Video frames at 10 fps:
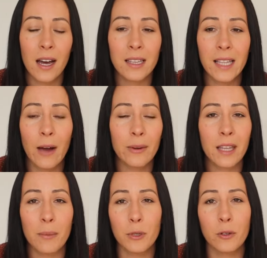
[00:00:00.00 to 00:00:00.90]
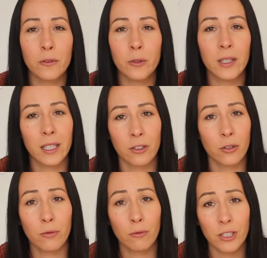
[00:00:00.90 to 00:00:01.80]
allowing that beautiful
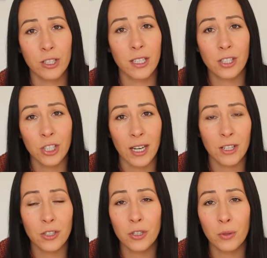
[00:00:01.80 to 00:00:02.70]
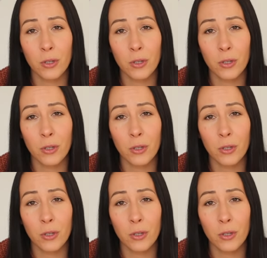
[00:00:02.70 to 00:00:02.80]
electron-rich exchange to